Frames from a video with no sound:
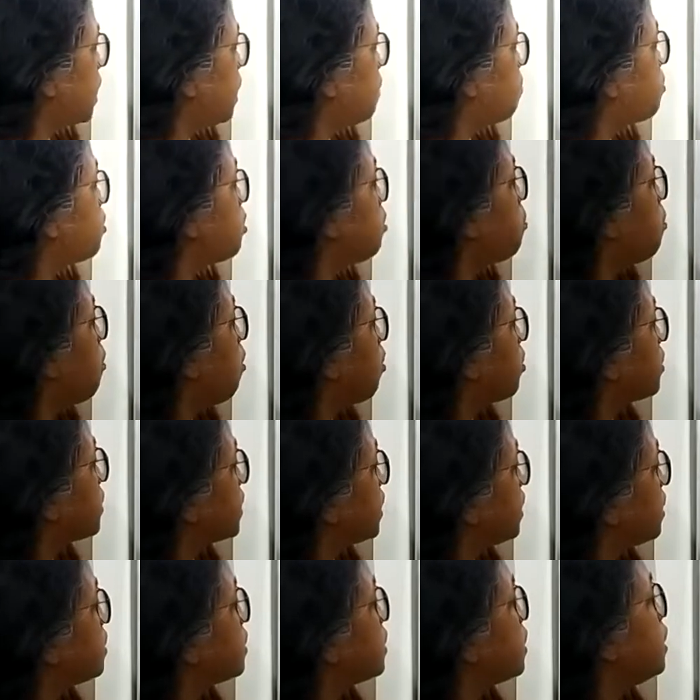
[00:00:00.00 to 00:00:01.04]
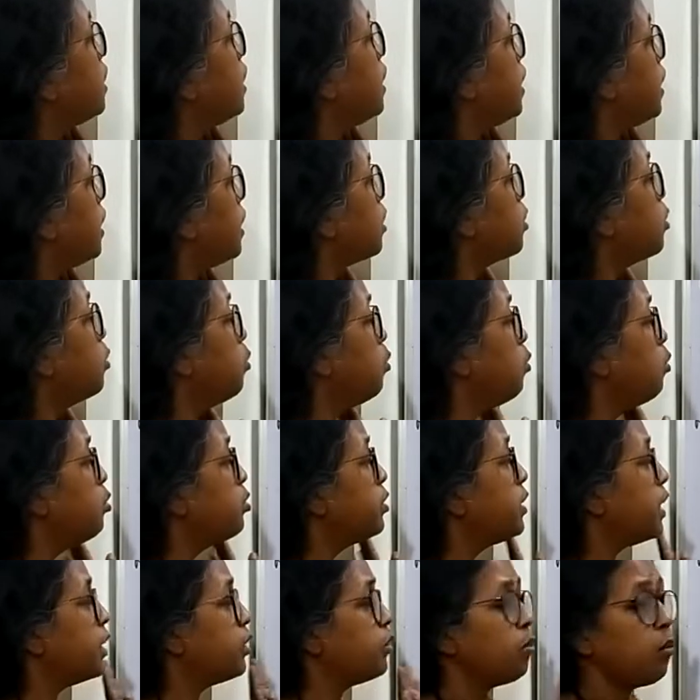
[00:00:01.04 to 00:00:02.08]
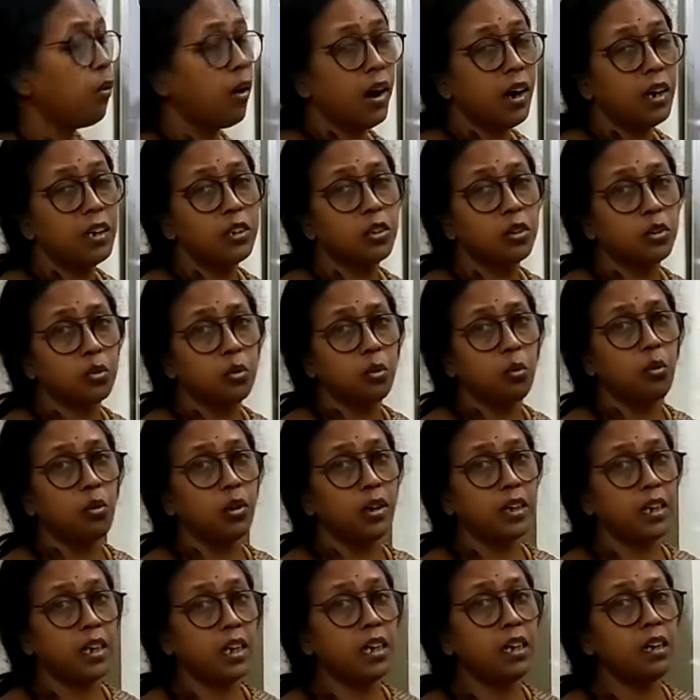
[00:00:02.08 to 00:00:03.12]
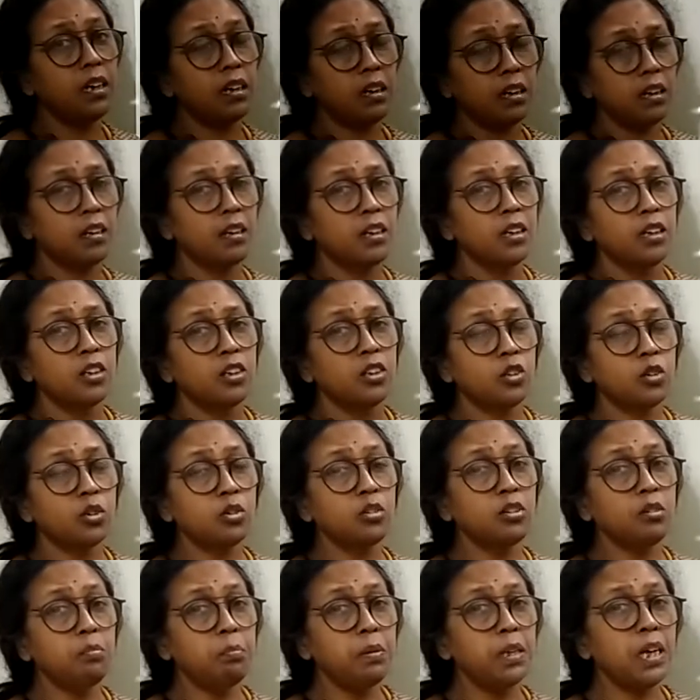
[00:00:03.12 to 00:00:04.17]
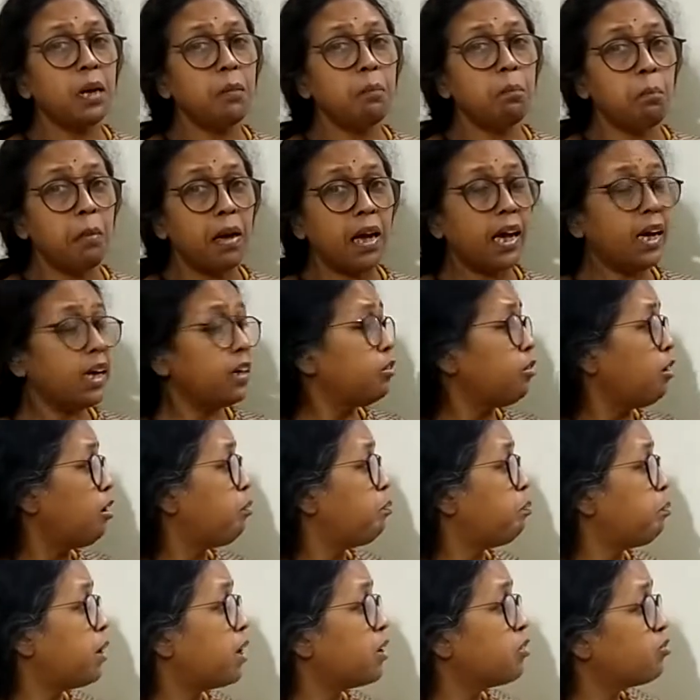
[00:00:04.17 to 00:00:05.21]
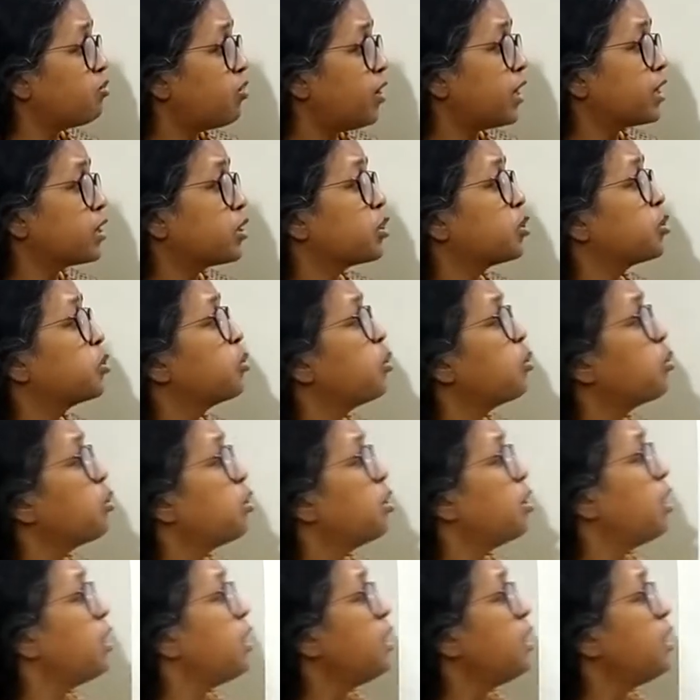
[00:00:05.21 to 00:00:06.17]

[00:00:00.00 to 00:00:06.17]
have to possess a good and wide soul. He should be a man of perfect soul,